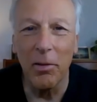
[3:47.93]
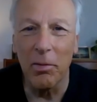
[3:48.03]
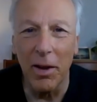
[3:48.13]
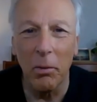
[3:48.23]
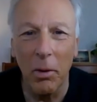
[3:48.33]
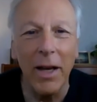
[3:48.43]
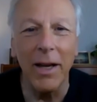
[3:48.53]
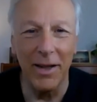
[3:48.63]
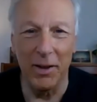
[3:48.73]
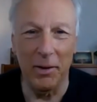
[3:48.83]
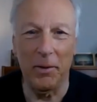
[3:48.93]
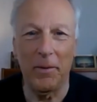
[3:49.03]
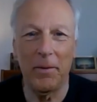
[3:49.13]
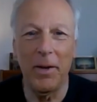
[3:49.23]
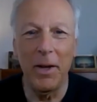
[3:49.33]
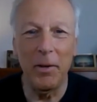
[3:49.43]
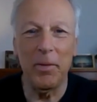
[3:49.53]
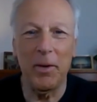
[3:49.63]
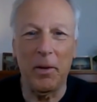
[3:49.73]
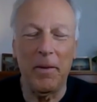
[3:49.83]
threat waiting you, waiting
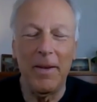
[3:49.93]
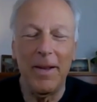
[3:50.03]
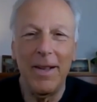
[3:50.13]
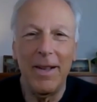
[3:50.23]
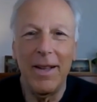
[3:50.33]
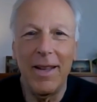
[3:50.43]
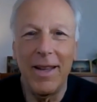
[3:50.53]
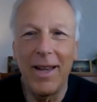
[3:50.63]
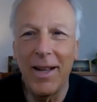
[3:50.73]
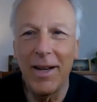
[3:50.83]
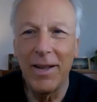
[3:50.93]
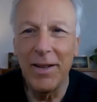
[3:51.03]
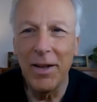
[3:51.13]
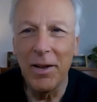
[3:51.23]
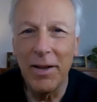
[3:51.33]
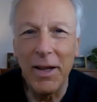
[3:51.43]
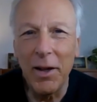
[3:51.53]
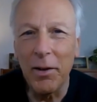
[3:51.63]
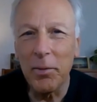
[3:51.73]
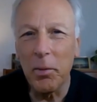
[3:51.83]
for you. And you know, in
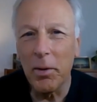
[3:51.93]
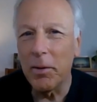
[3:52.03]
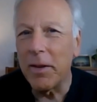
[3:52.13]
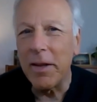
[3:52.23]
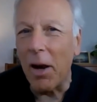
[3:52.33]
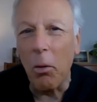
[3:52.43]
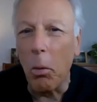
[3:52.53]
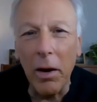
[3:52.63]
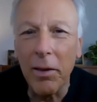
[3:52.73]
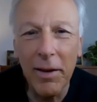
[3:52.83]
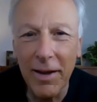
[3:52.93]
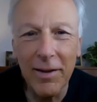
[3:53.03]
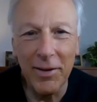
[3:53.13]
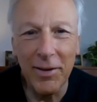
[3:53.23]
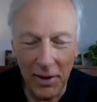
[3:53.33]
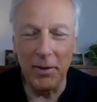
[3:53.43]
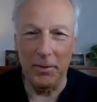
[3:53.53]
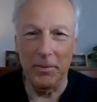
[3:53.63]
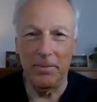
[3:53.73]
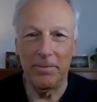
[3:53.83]
ego's world, if it's not one thing, it's
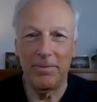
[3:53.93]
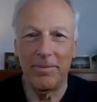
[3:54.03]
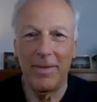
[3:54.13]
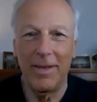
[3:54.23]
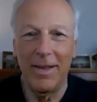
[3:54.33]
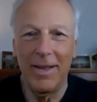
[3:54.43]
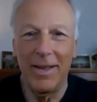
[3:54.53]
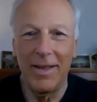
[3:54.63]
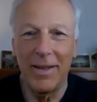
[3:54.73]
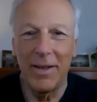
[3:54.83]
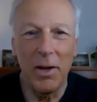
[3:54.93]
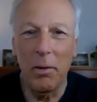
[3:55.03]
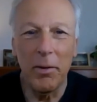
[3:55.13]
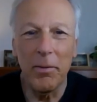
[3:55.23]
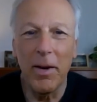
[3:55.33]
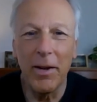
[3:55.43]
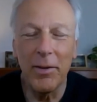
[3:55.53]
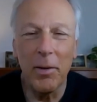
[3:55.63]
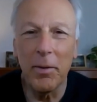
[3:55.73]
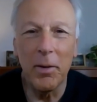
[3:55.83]
another. You can always find
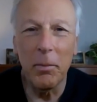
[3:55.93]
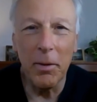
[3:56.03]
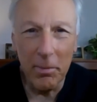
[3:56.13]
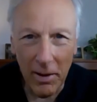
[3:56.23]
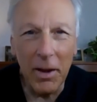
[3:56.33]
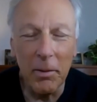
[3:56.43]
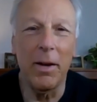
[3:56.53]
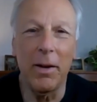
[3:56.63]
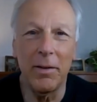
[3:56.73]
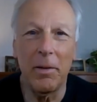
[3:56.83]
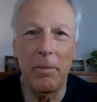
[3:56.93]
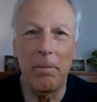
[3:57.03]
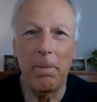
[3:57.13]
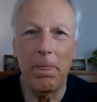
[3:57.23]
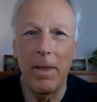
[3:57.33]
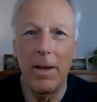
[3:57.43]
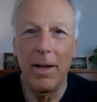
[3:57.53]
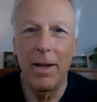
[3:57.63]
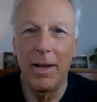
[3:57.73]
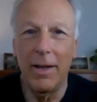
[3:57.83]
something to be afraid about
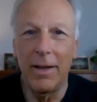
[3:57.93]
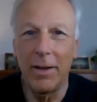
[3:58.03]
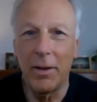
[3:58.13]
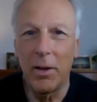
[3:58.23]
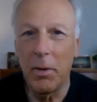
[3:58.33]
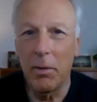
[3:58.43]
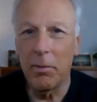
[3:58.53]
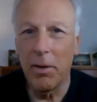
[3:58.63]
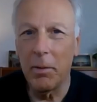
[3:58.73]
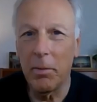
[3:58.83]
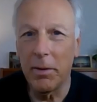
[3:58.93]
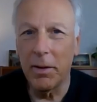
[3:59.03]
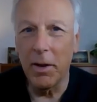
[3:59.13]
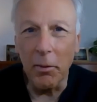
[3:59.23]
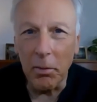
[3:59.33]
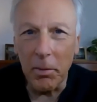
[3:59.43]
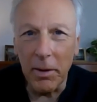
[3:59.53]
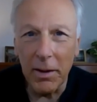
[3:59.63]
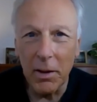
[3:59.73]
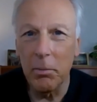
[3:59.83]
it can be afraid about the
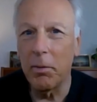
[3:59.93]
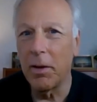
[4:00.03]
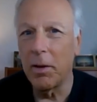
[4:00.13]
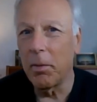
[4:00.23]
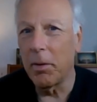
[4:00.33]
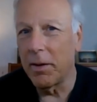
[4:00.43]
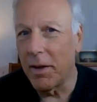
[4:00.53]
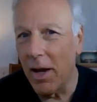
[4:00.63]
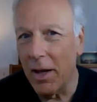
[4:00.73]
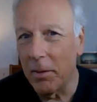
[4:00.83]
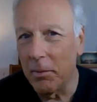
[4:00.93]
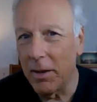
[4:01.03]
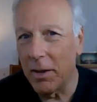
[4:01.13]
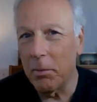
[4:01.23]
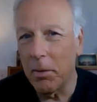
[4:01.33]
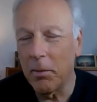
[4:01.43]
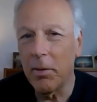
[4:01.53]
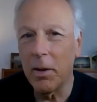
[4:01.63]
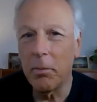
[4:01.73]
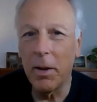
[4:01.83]
government, it can be afraid about the economy, it can be
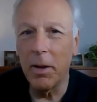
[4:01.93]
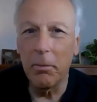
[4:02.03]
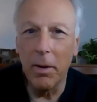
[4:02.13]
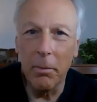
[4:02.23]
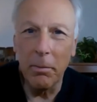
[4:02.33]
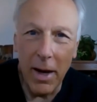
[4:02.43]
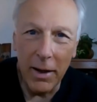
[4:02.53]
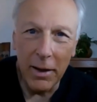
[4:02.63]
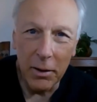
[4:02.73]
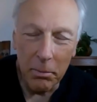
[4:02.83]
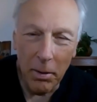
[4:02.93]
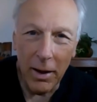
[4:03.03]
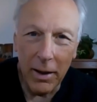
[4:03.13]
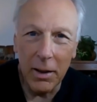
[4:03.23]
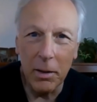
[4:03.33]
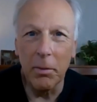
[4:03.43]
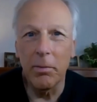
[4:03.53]
afraid about pain in your body, it can be